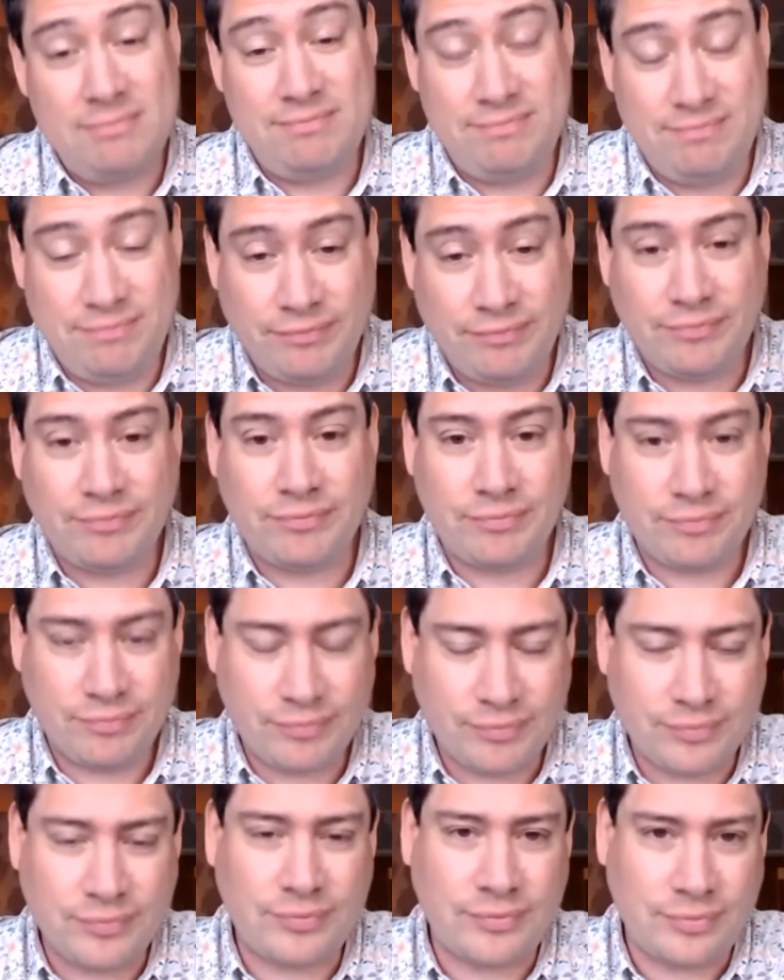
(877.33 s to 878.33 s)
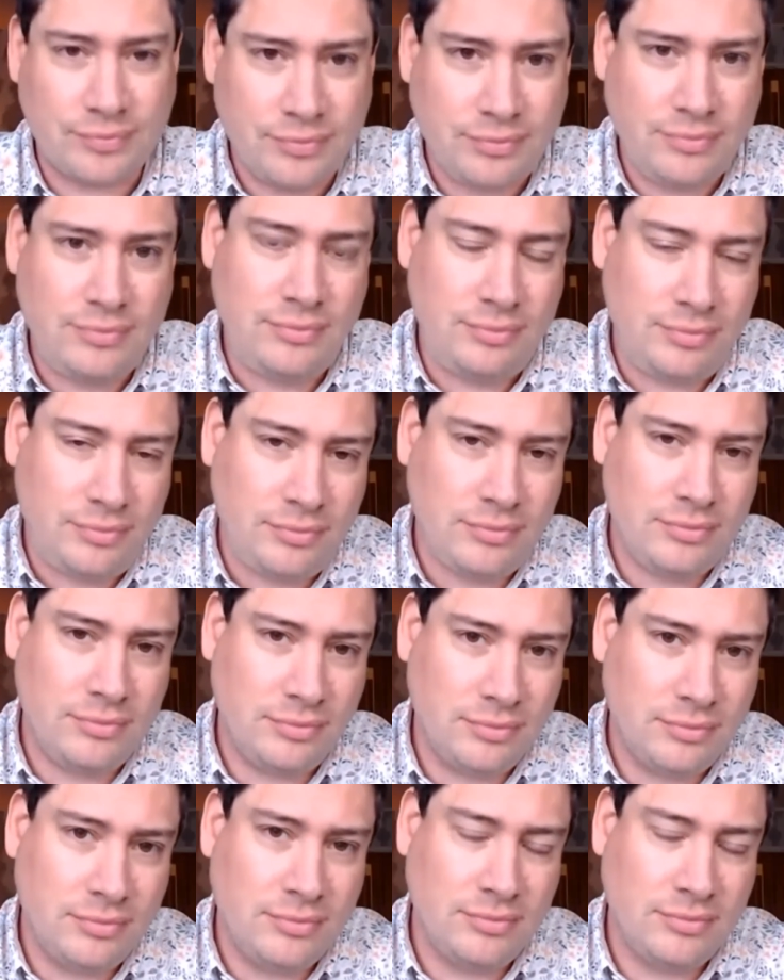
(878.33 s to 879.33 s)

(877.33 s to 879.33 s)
we have a, a point uh, a